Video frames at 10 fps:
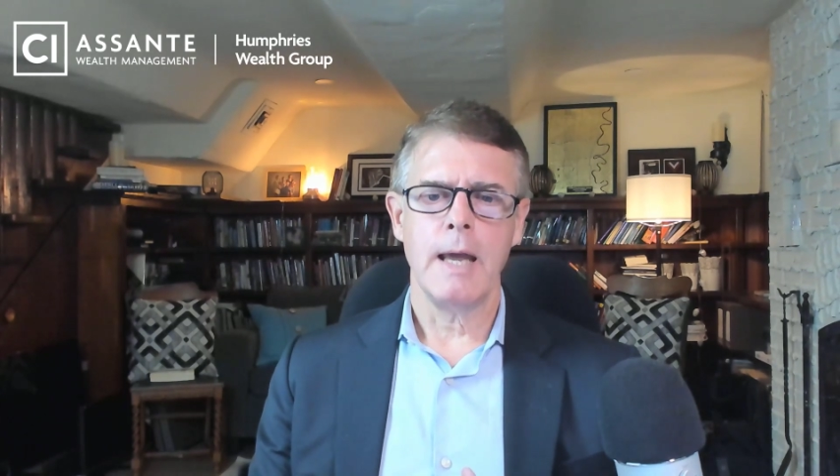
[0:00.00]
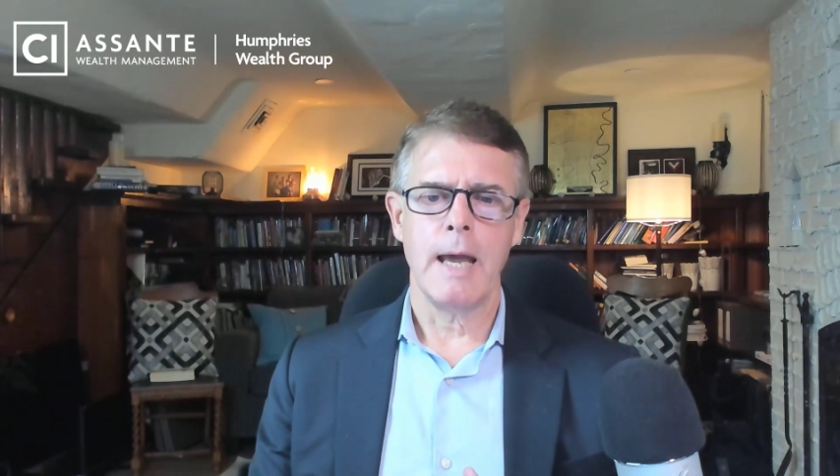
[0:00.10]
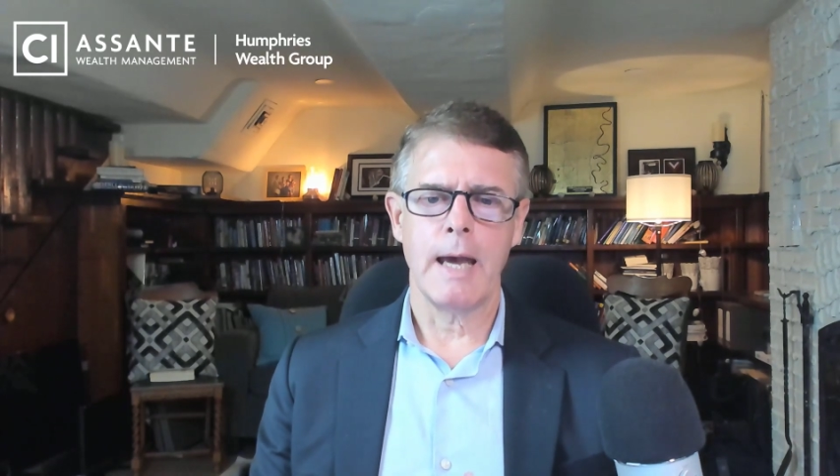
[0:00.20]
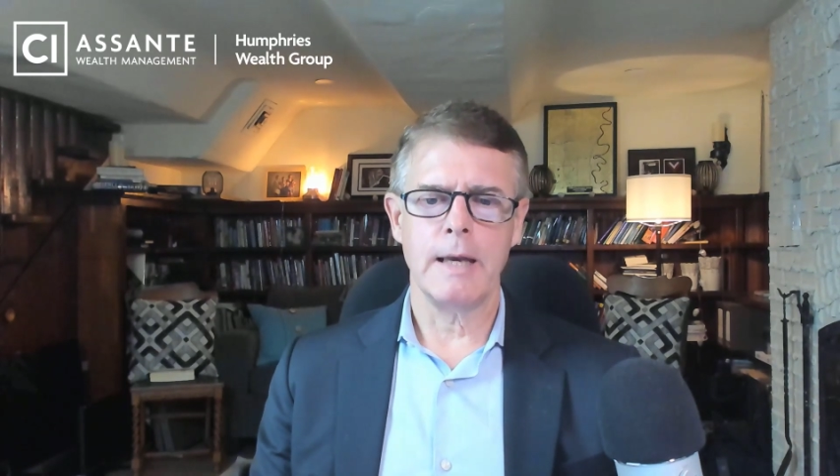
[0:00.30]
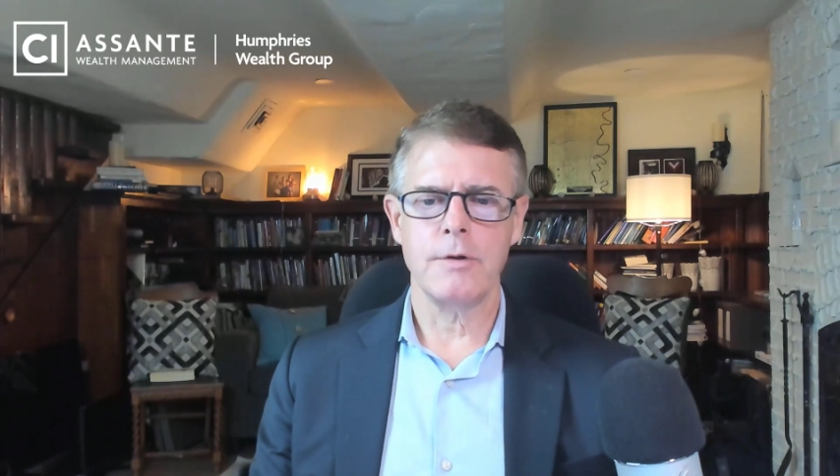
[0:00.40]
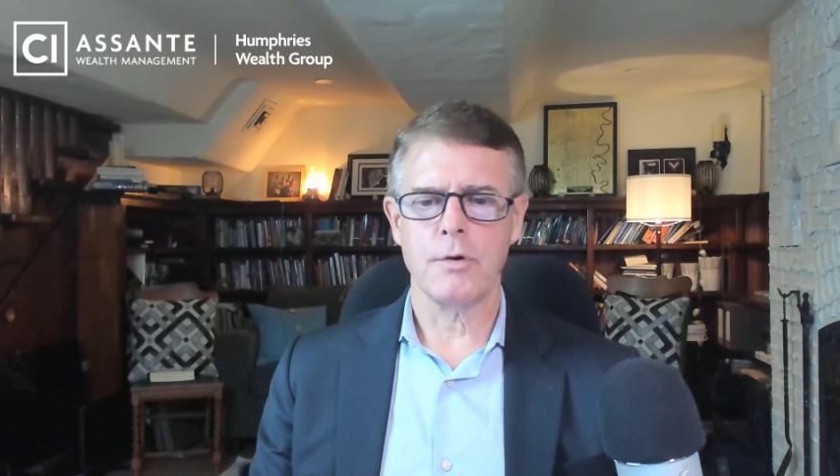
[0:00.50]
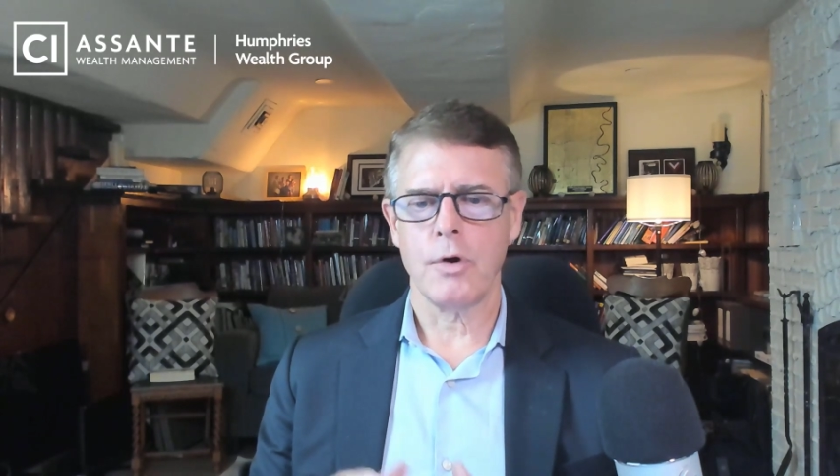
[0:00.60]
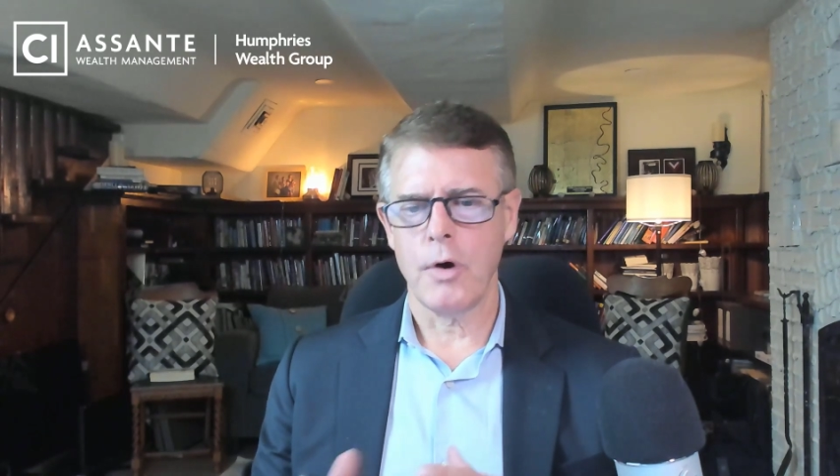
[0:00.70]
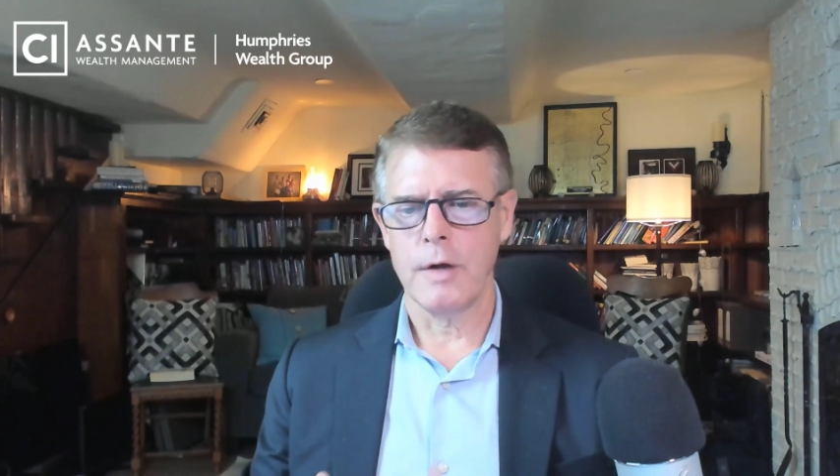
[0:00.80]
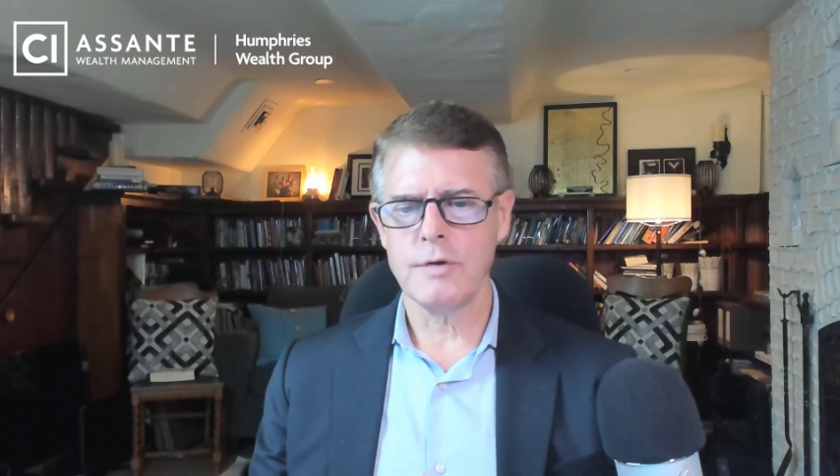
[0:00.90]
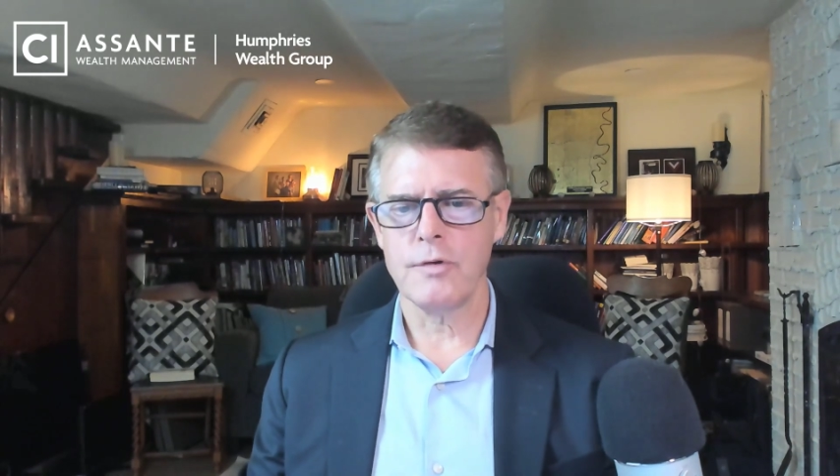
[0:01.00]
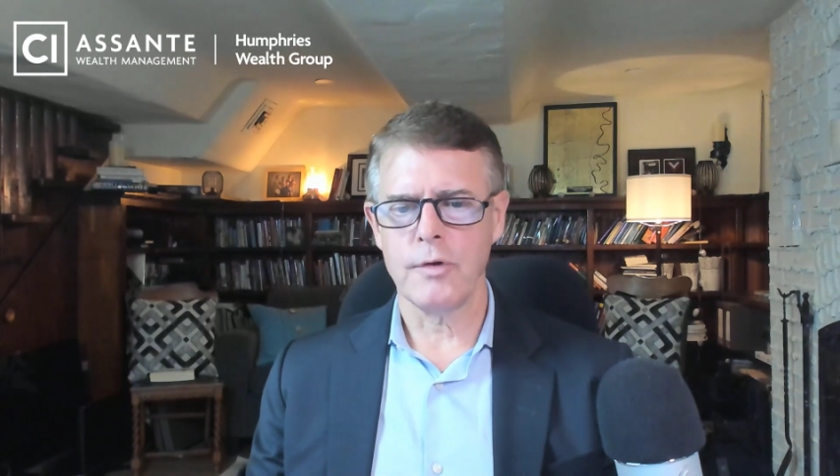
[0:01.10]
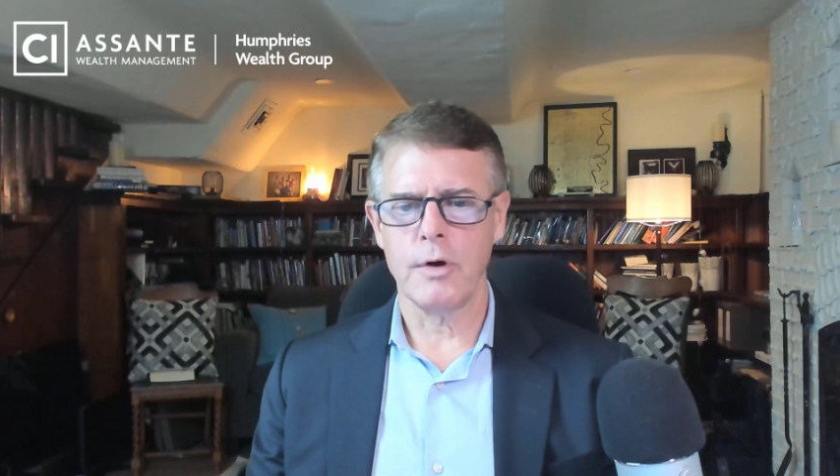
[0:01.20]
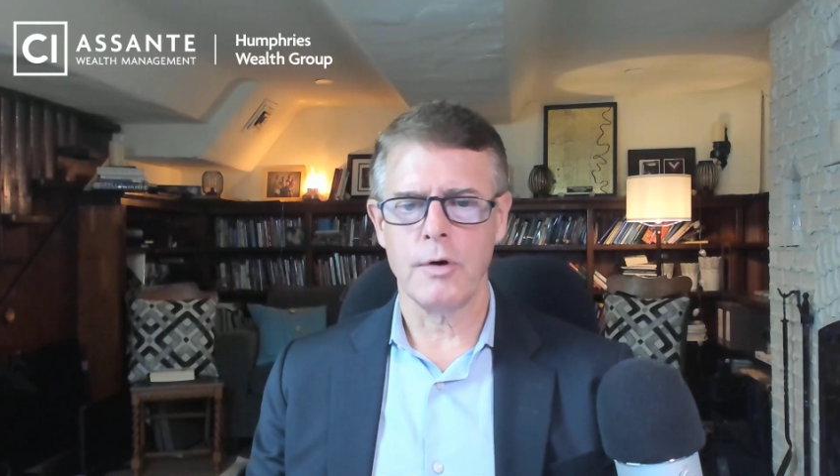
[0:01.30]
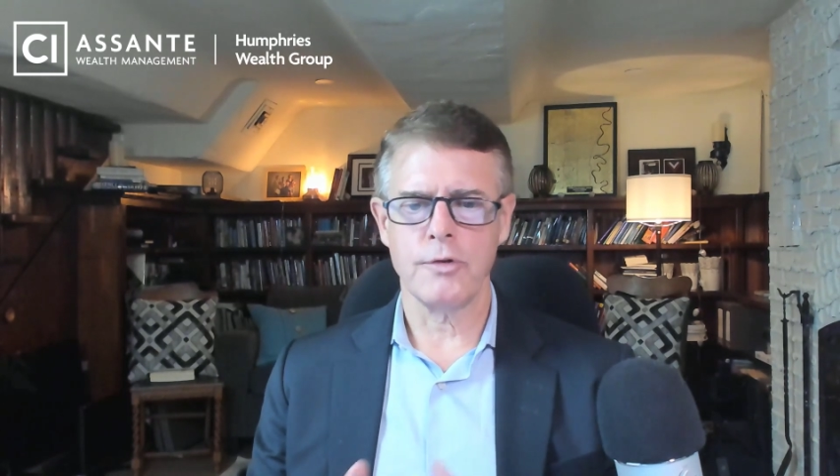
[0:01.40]
had either
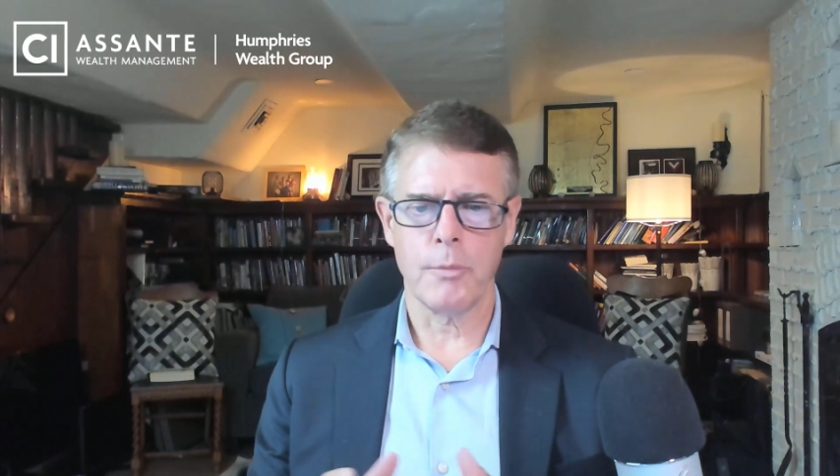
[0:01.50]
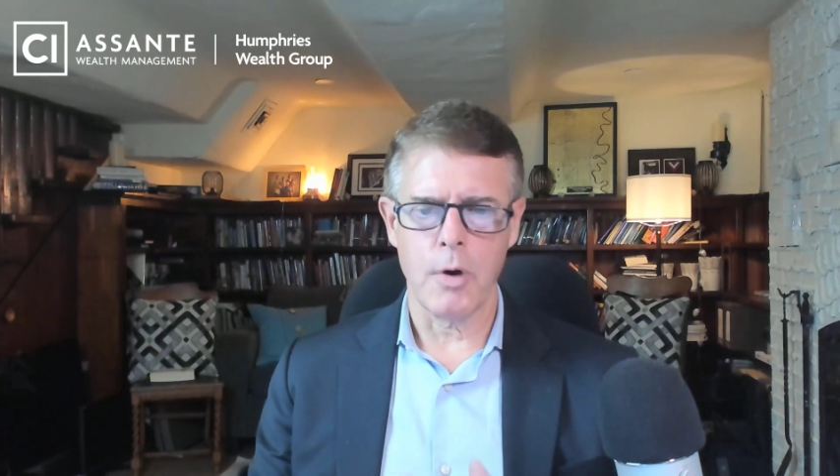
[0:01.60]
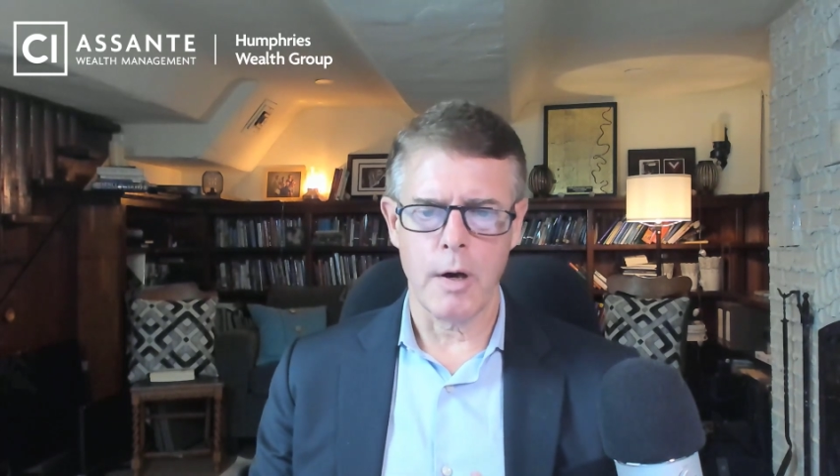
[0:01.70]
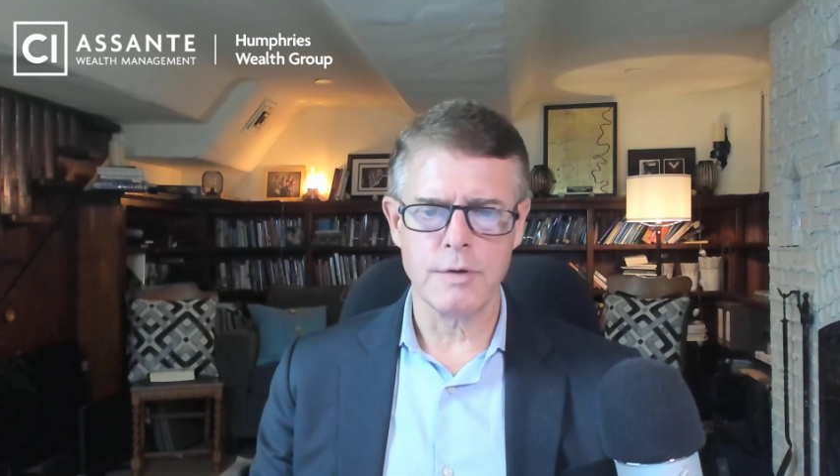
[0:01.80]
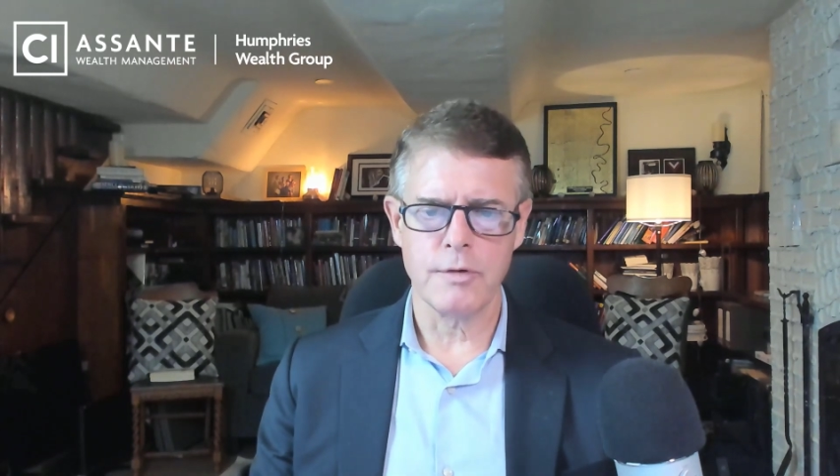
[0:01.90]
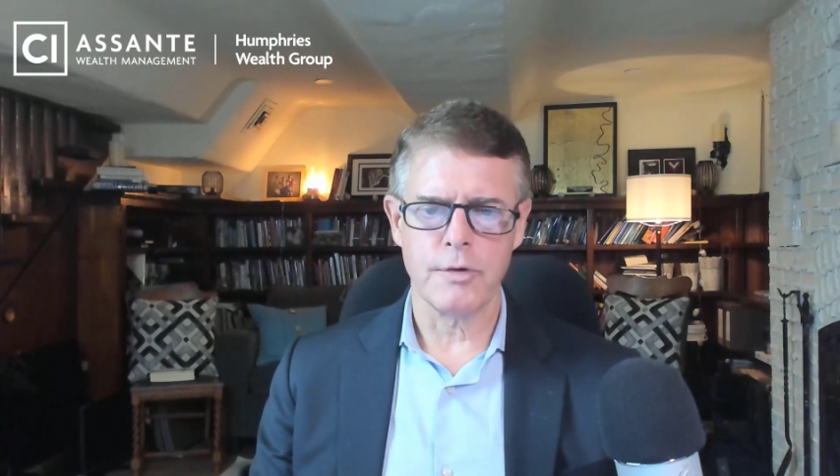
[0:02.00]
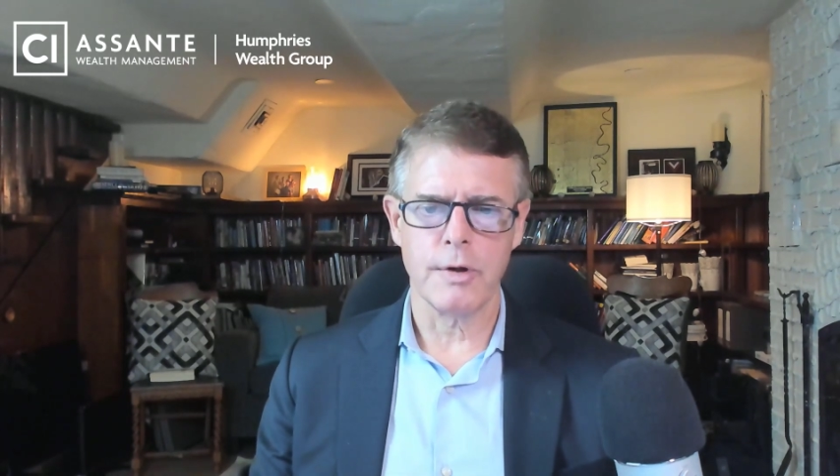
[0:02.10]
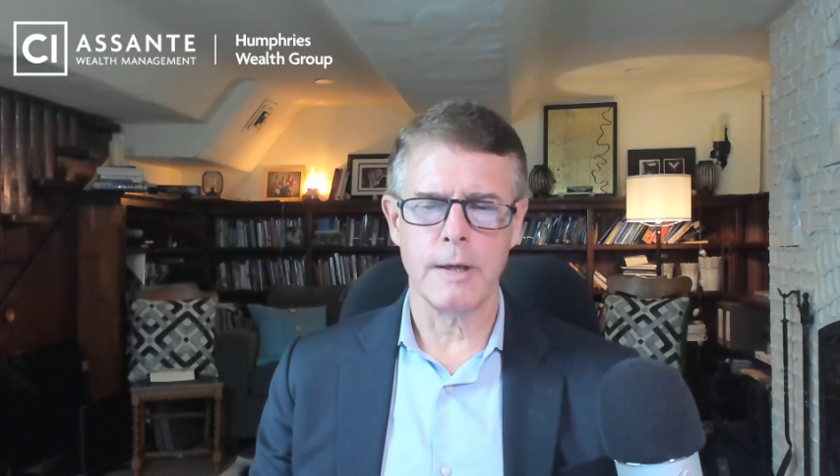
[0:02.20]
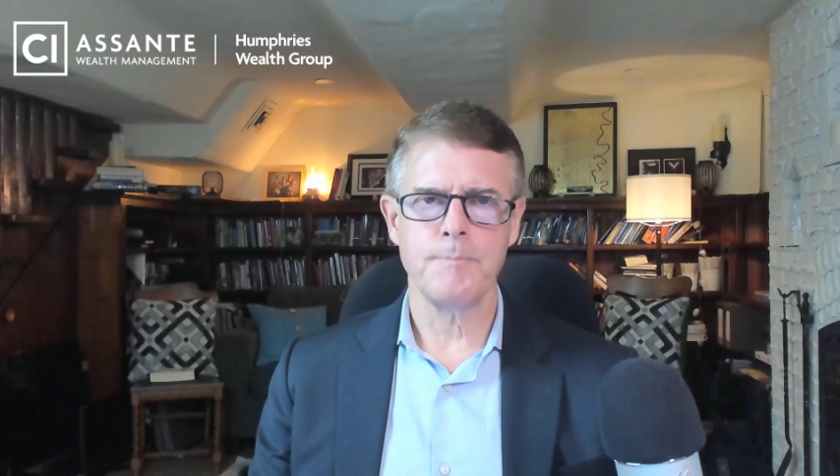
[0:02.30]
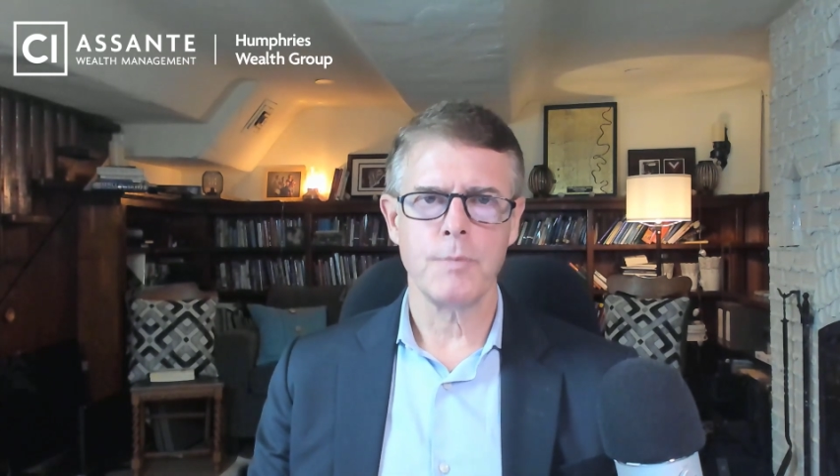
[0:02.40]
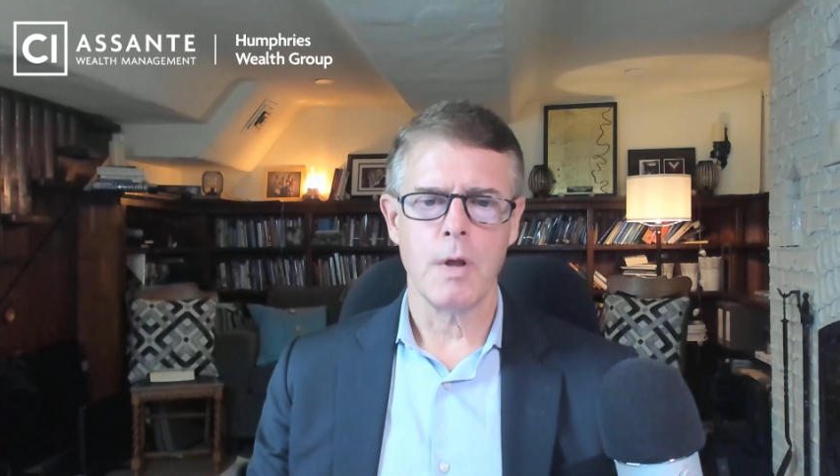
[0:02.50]
consciously or subconsciously